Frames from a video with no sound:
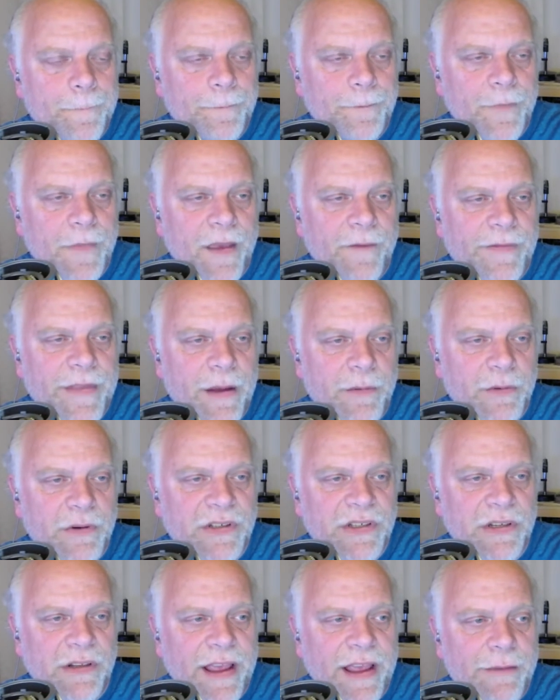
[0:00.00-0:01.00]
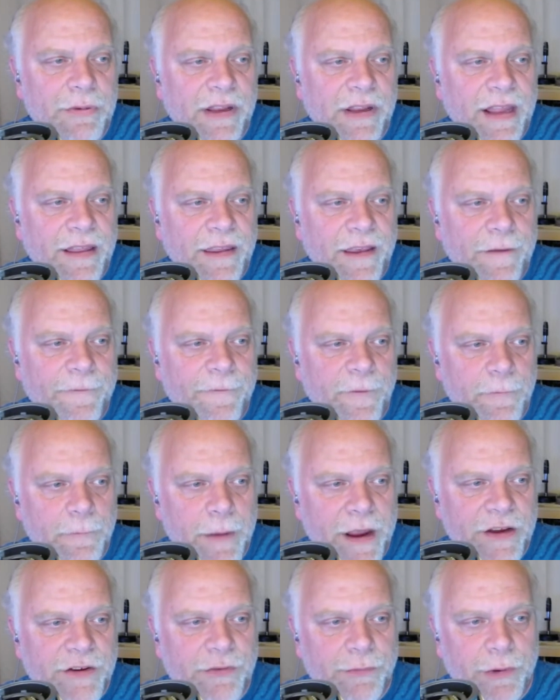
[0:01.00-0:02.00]
If they were still able to get the
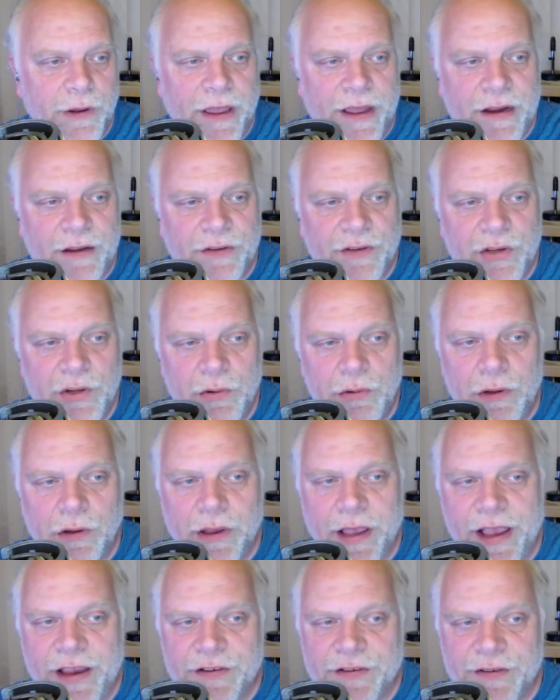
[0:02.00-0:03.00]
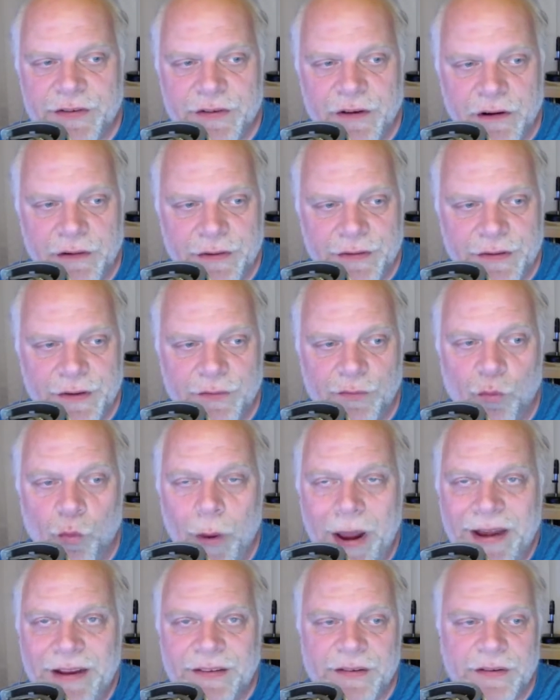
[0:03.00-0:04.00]
information related to location services
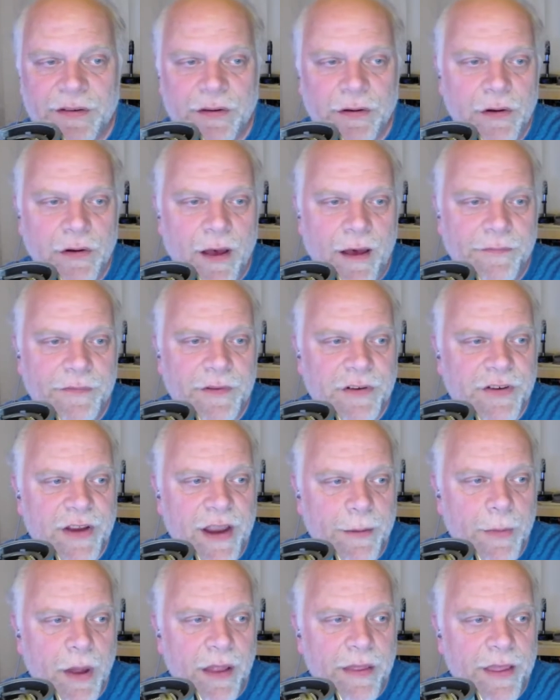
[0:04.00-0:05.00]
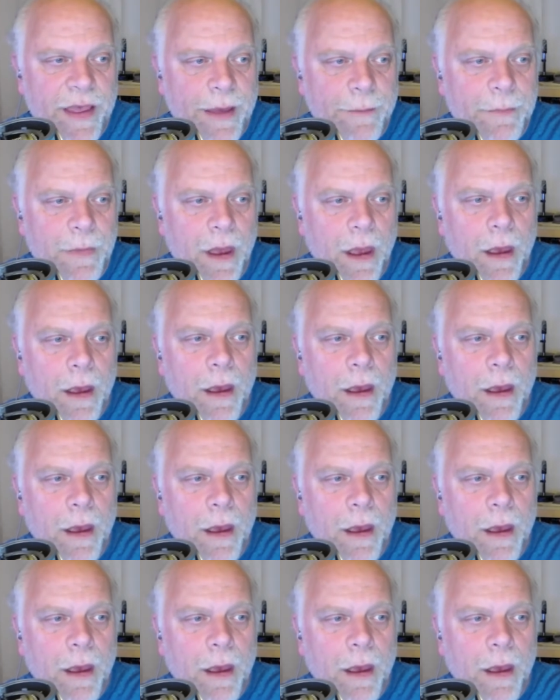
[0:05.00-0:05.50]
when it's turned off, then shame on them.